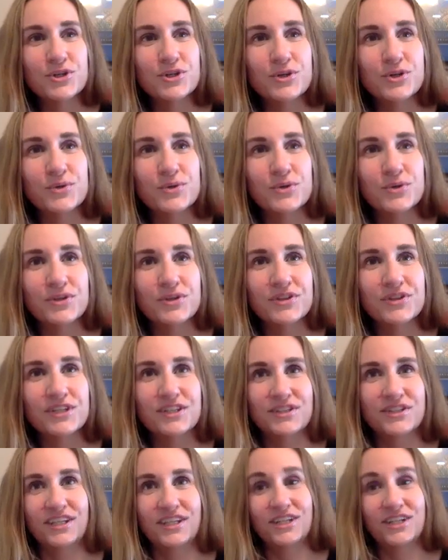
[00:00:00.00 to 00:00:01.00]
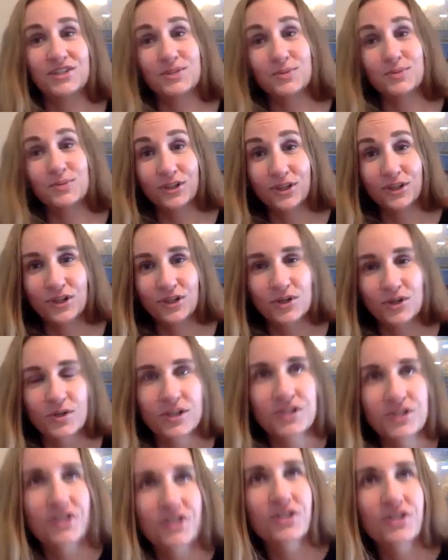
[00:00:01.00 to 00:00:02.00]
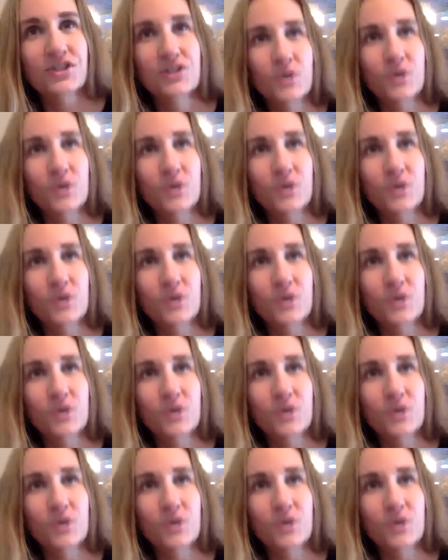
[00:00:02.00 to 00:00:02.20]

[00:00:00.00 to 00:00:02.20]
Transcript: So that's a really good question.